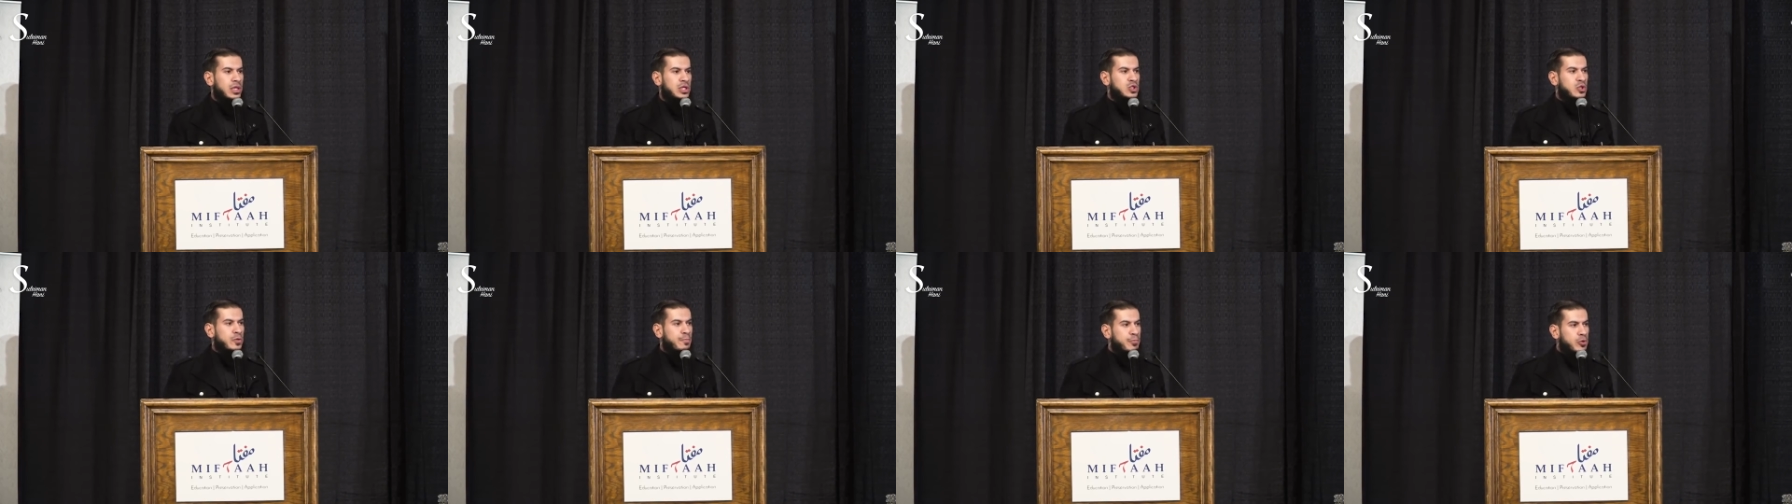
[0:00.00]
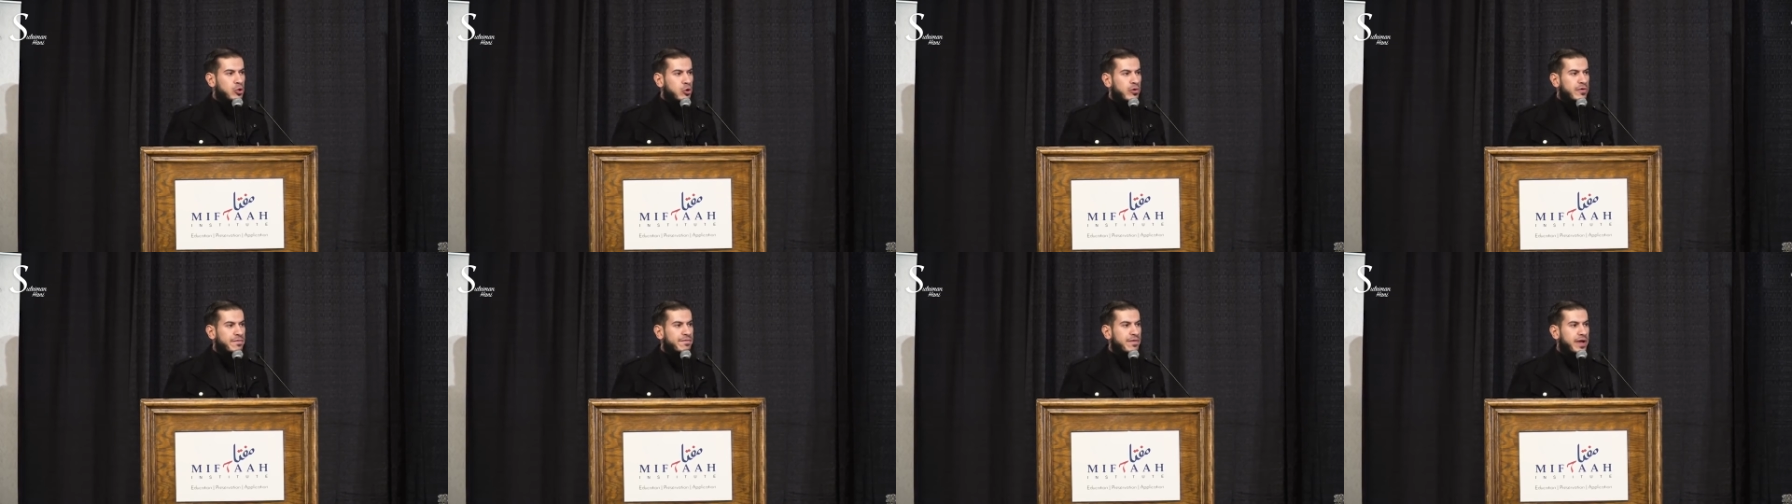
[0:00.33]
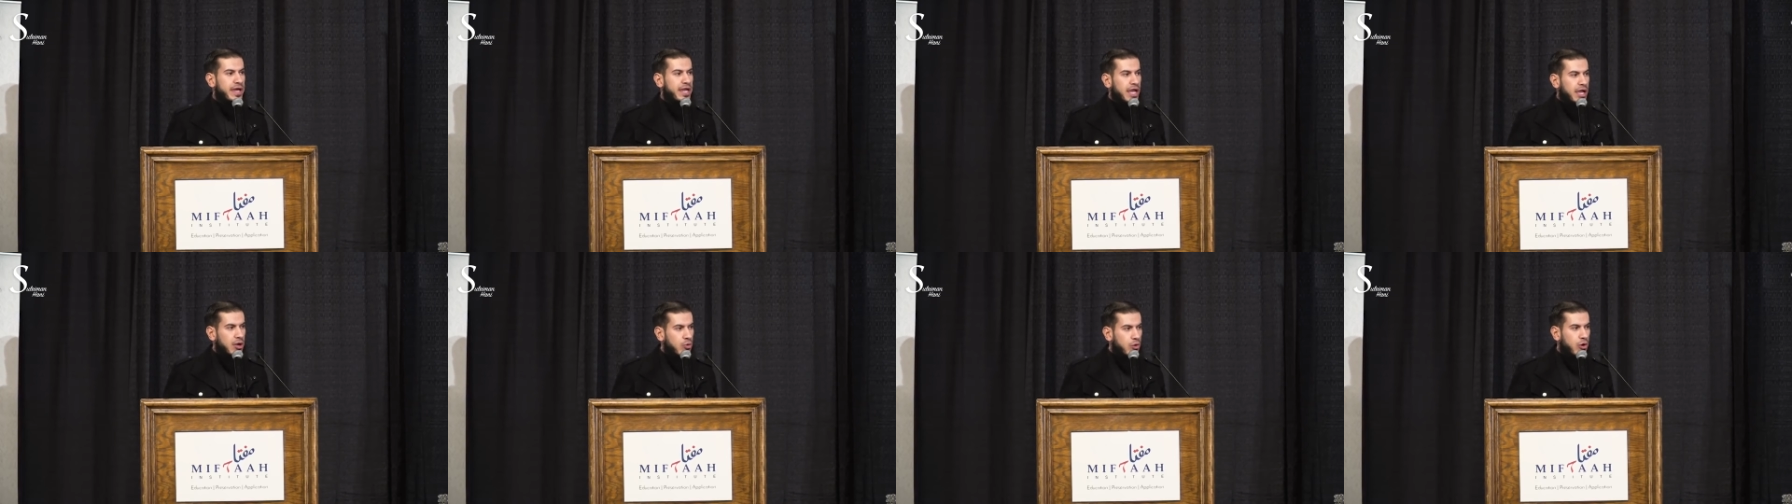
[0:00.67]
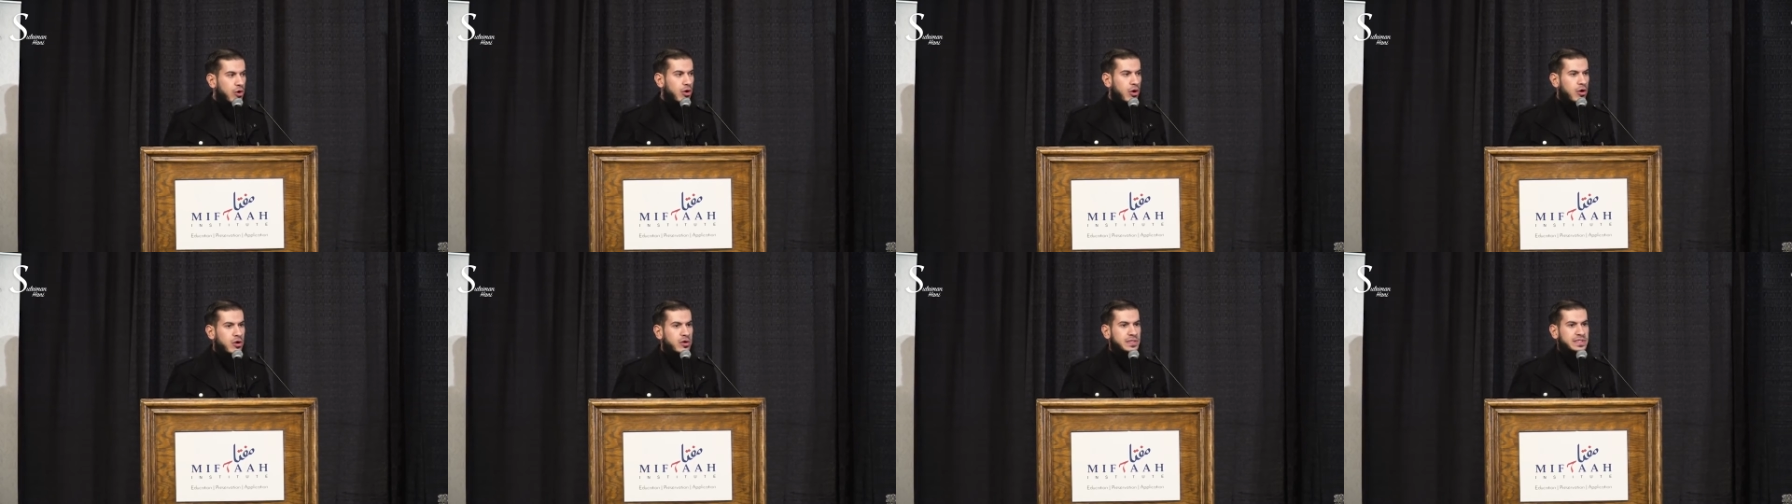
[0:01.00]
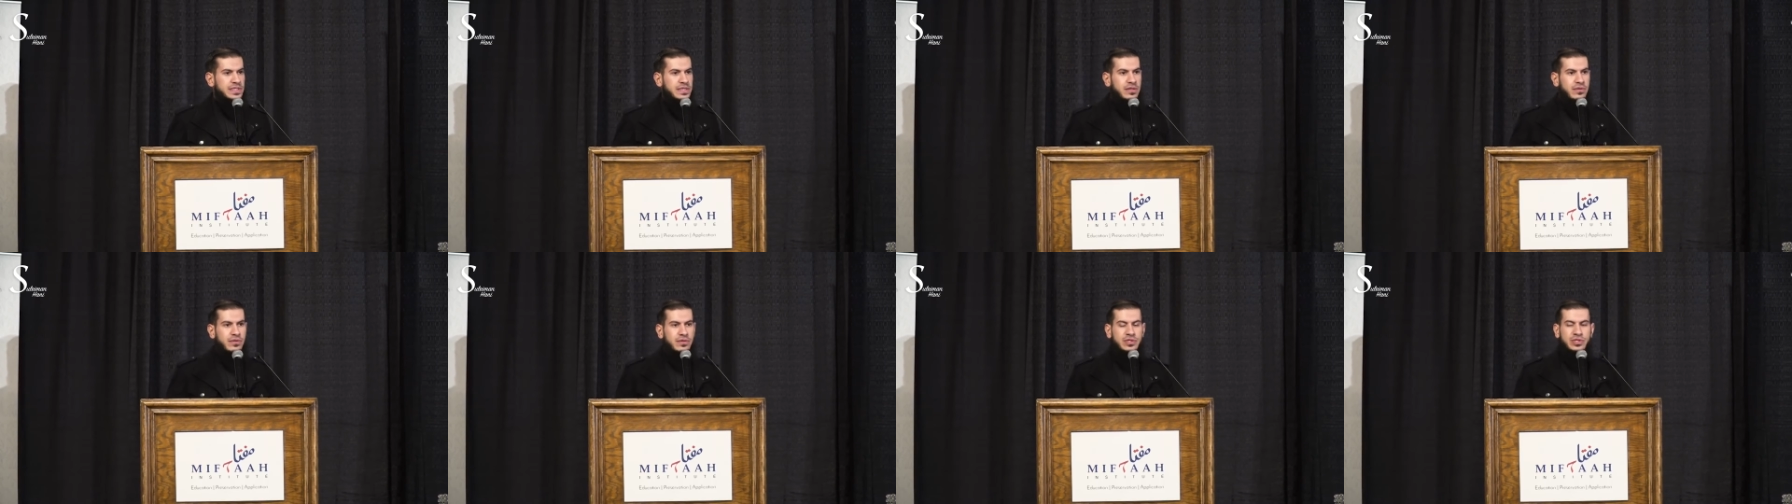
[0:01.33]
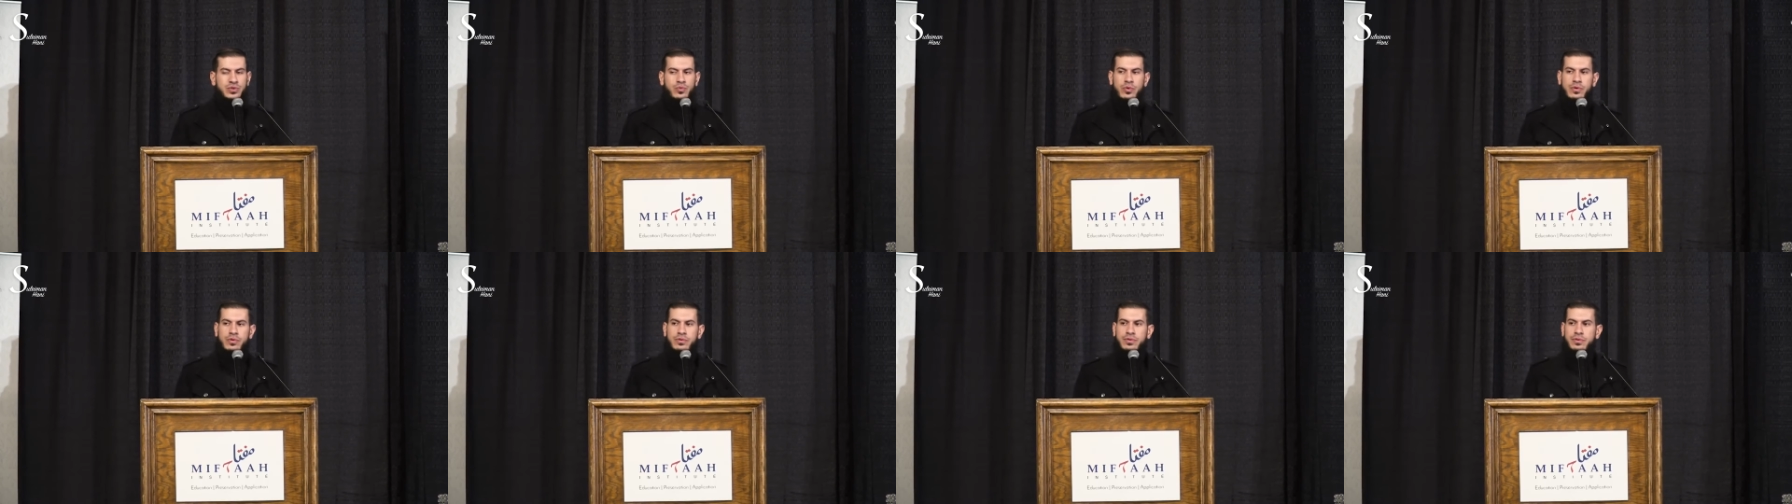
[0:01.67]
to purify our hearts in
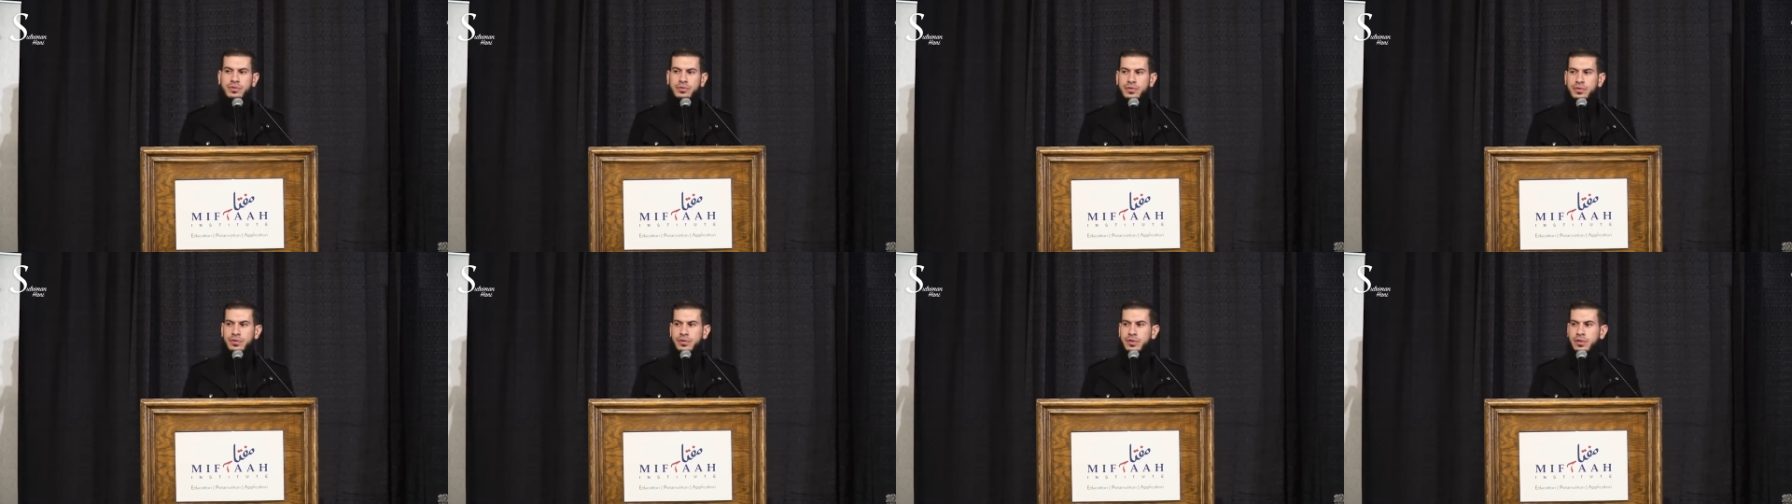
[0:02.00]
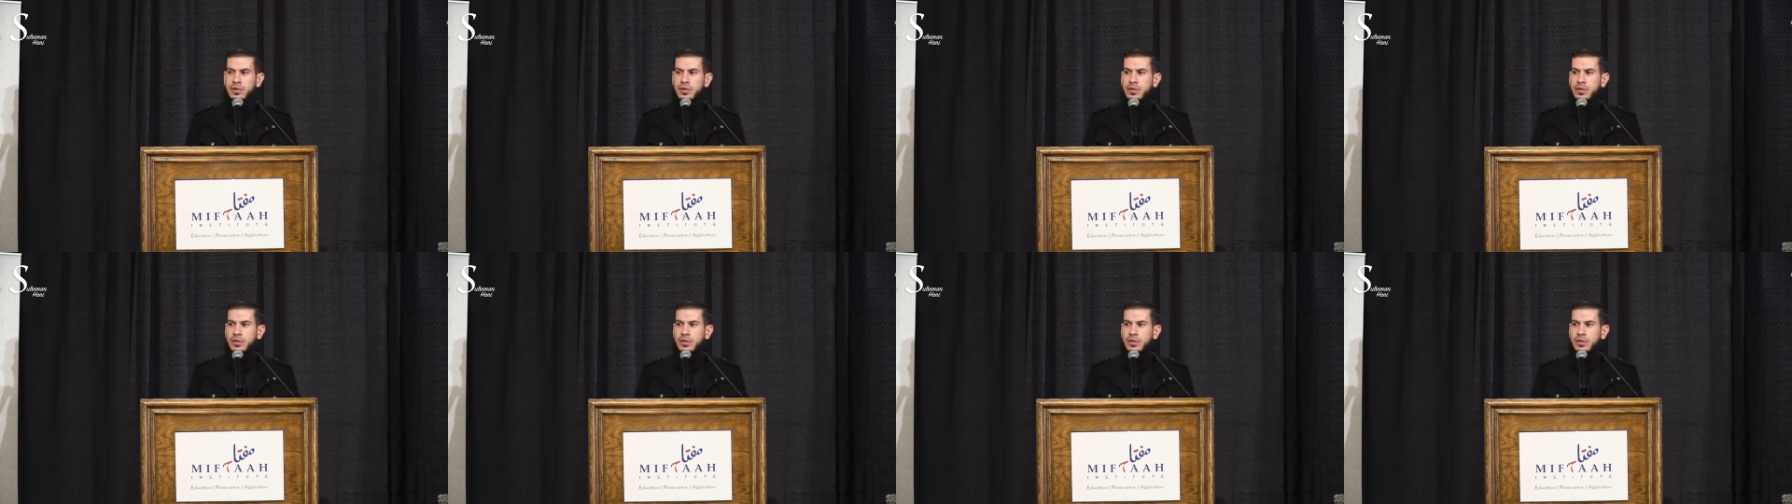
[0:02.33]
this world,